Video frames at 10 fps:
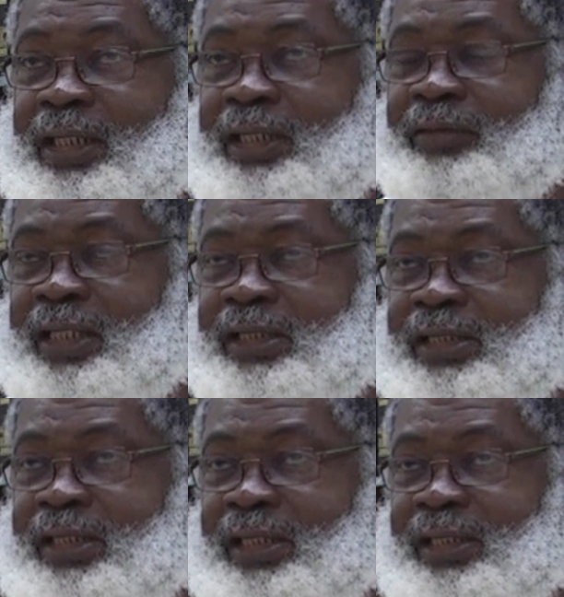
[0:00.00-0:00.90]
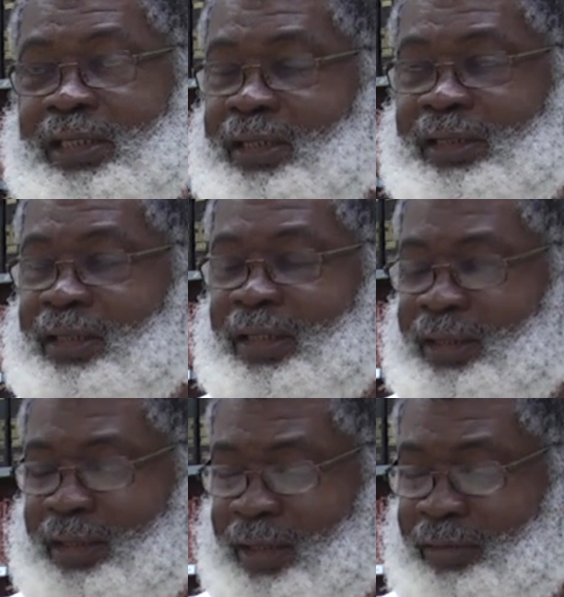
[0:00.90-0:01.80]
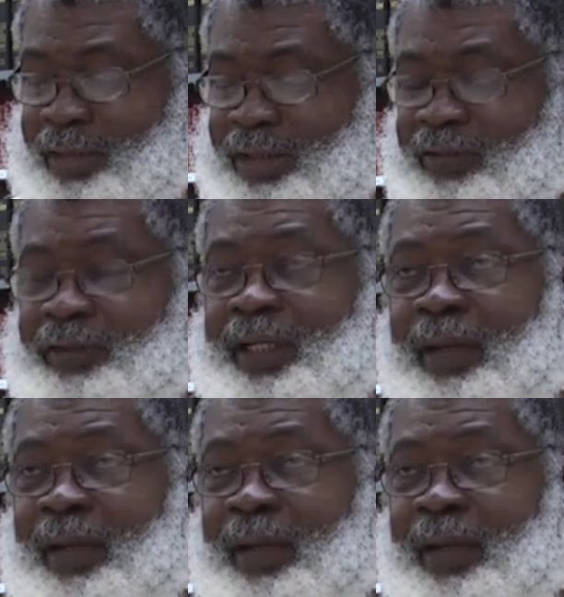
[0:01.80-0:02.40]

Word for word: he was uh, he, he, was very